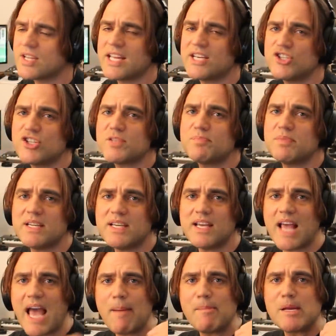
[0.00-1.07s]
can just
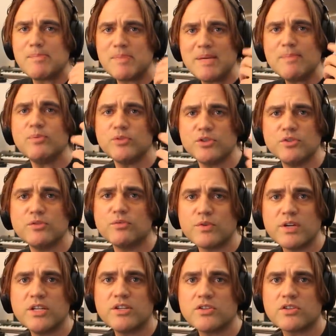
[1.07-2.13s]
be how many people you
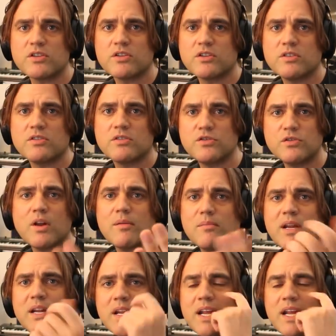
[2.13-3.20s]
reach. Do you know what I
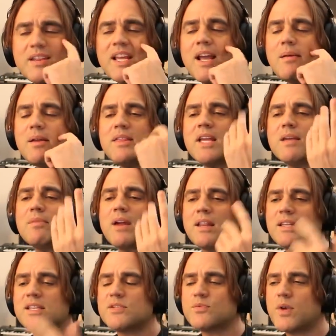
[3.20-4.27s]
mean? Think about
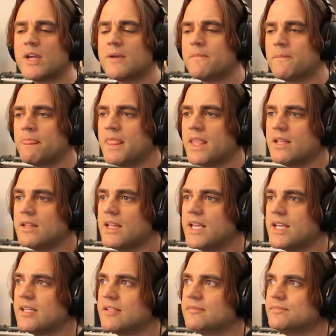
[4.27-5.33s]
it this way.
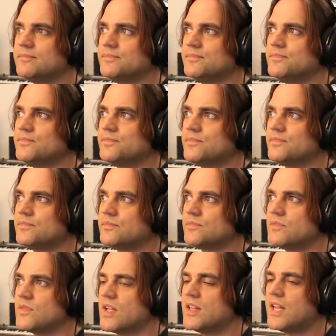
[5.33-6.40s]
Like,
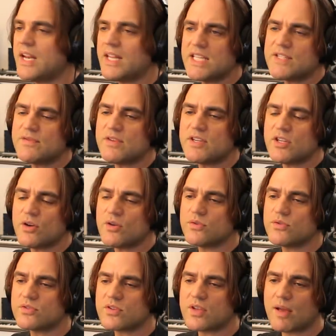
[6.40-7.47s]
a lot of these
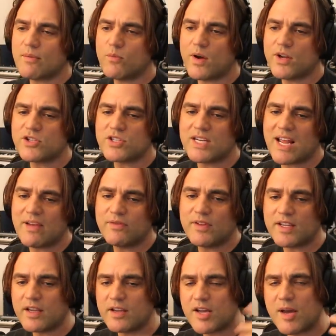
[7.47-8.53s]
videos I'm watching have
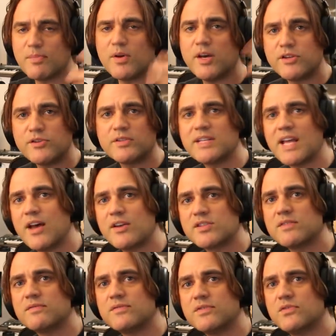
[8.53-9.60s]
like a couple
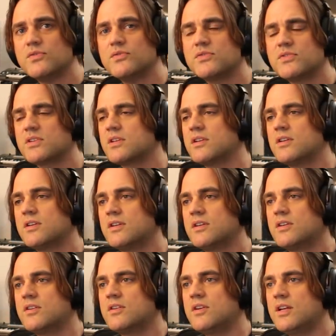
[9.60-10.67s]
100,000 views.
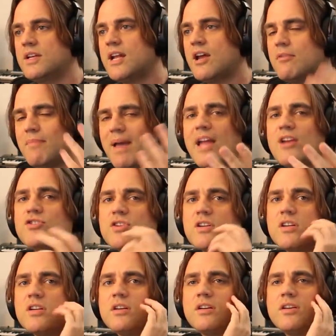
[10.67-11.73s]
Now
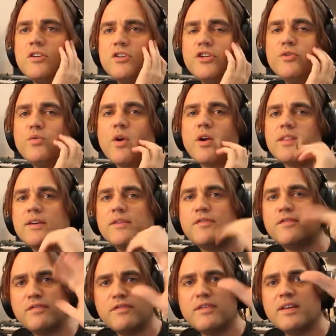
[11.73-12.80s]
imagine you are the
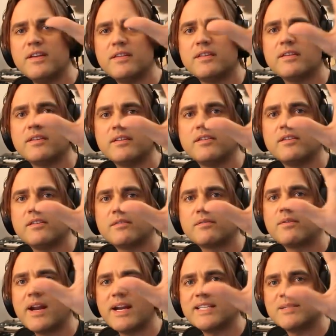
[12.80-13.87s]
5th
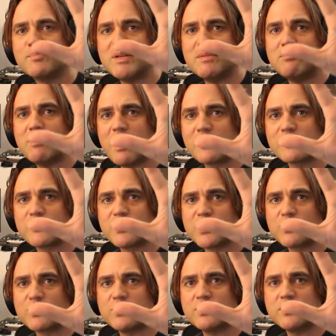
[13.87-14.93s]
ranked beatboxer in the
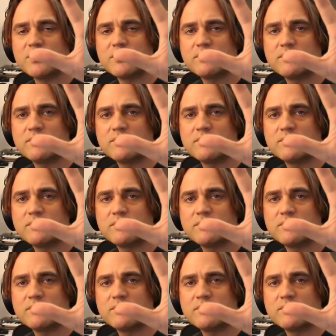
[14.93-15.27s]
world,